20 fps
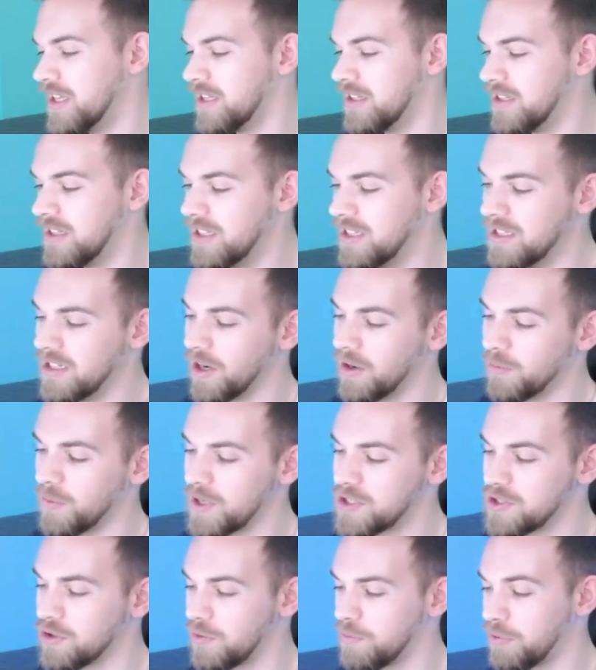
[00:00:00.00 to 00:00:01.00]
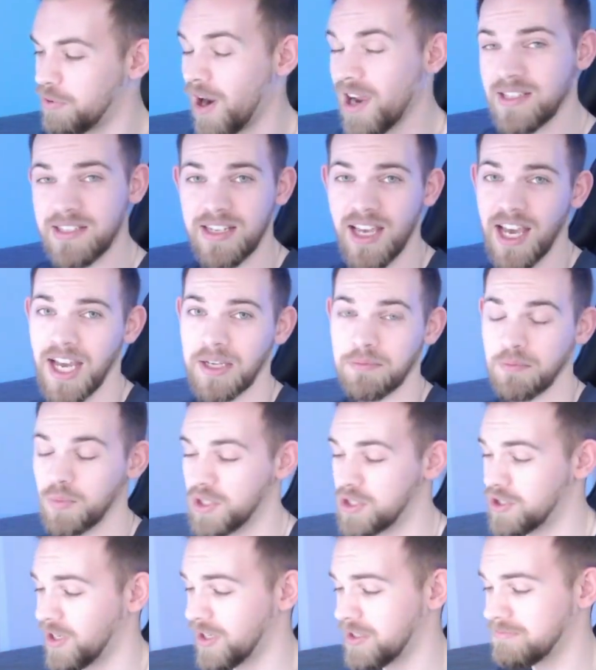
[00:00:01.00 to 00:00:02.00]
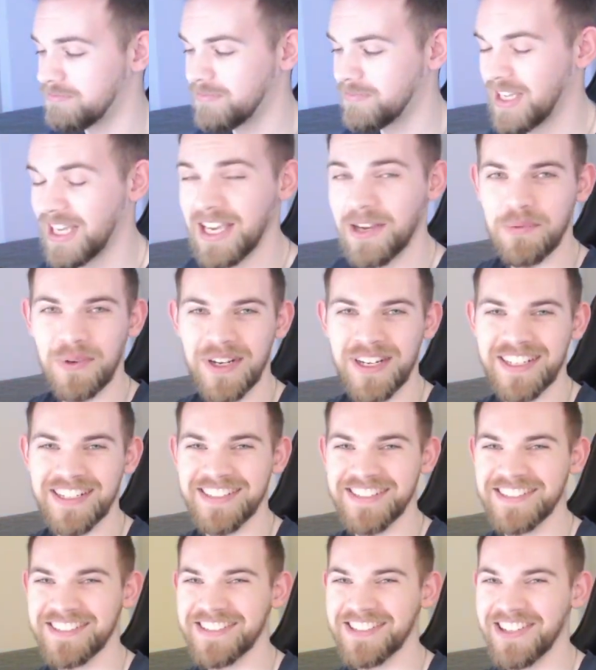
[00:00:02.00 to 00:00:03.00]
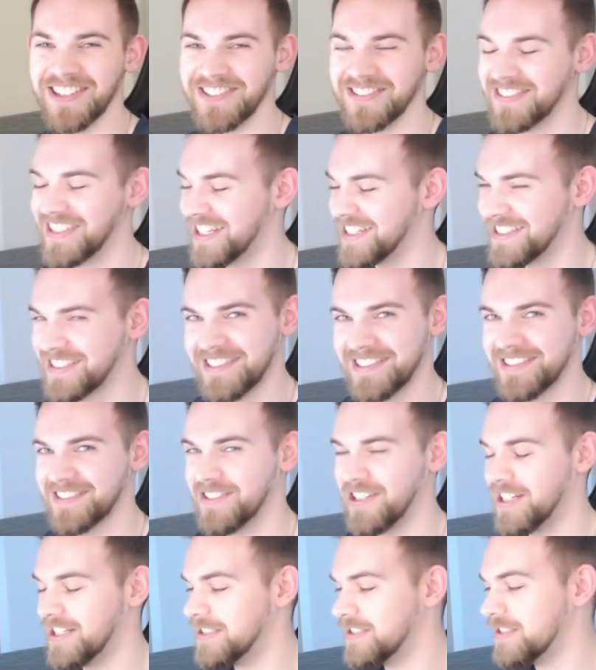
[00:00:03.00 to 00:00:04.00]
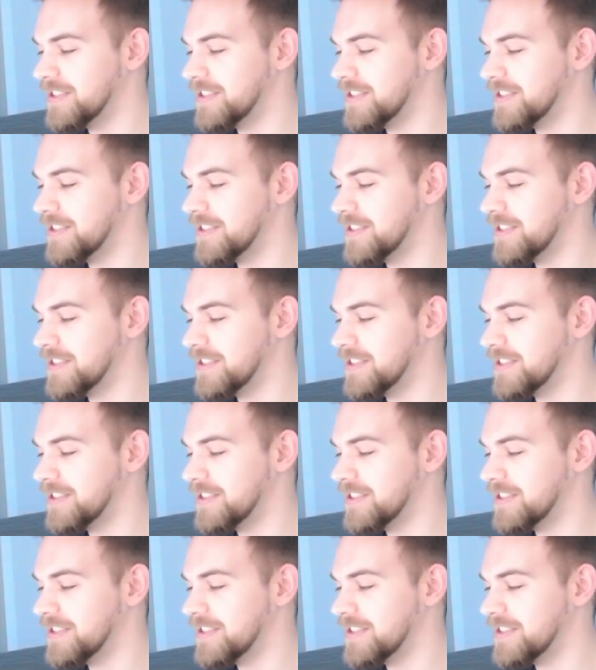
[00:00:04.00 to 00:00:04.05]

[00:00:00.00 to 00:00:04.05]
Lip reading: the original price tag, which I can't read, so that's great.